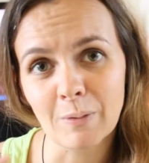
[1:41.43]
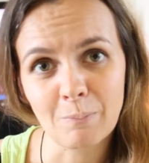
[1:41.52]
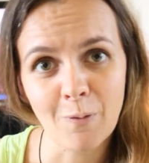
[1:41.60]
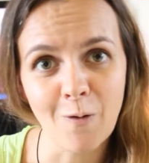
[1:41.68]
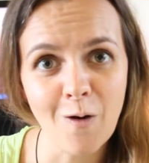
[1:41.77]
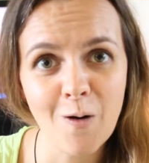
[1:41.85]

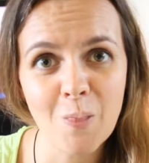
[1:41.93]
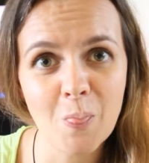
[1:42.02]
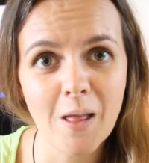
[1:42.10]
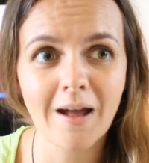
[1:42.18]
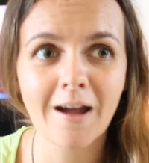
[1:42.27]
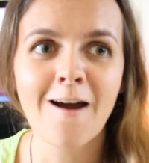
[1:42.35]
be put
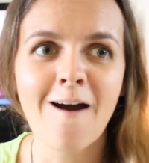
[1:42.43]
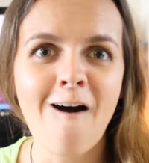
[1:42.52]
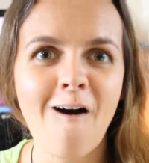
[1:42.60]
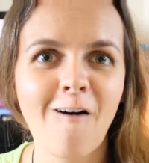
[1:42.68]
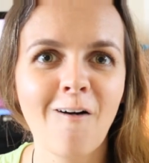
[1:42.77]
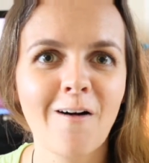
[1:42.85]
on there,
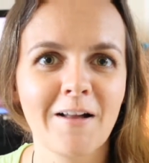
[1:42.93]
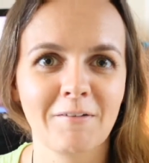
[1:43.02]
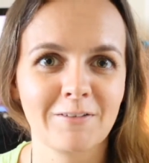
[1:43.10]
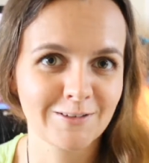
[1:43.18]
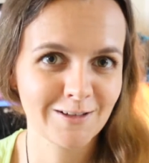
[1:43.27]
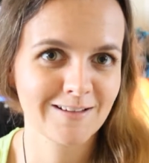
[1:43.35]
or
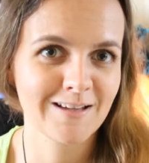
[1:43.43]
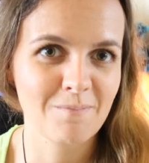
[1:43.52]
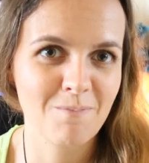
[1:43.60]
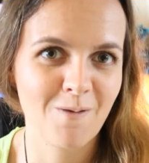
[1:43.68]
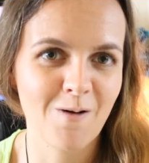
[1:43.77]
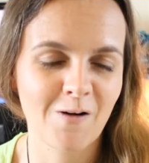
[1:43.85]
if it does
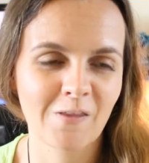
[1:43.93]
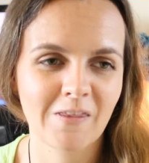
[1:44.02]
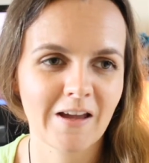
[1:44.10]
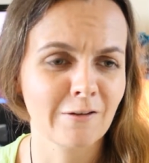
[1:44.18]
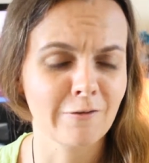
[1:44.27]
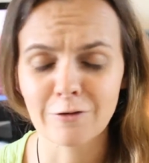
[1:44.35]
get put
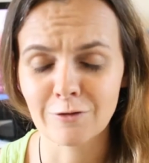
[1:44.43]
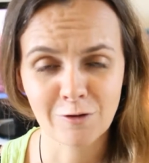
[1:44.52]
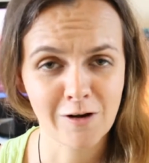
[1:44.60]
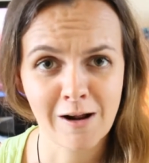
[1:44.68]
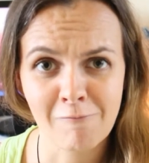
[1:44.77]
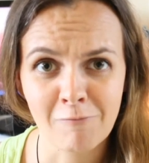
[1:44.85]
on there, you
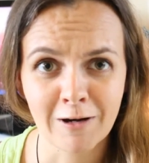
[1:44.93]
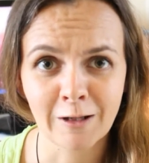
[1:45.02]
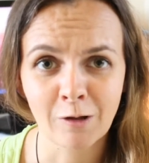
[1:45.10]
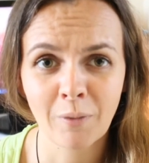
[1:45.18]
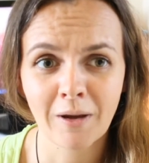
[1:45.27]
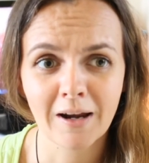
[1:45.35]
sort it out
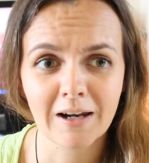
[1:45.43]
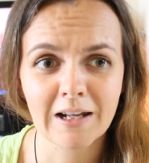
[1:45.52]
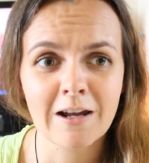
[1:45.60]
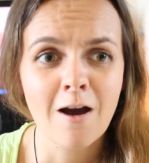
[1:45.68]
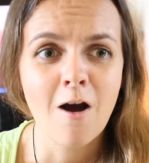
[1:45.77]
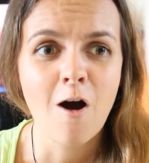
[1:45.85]
really
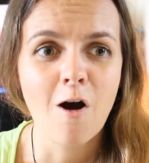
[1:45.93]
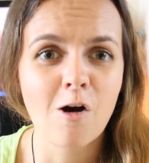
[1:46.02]
quickly,